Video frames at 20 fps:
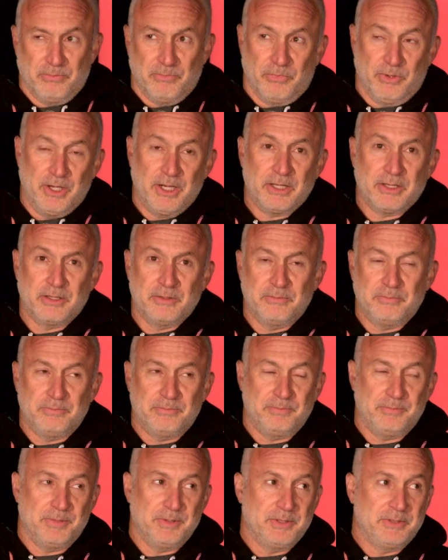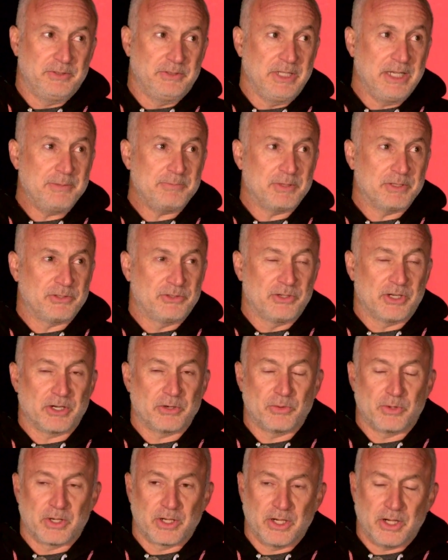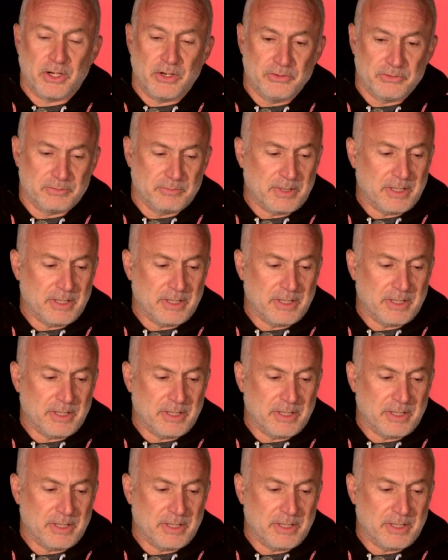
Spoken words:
real and deep this drug war goes.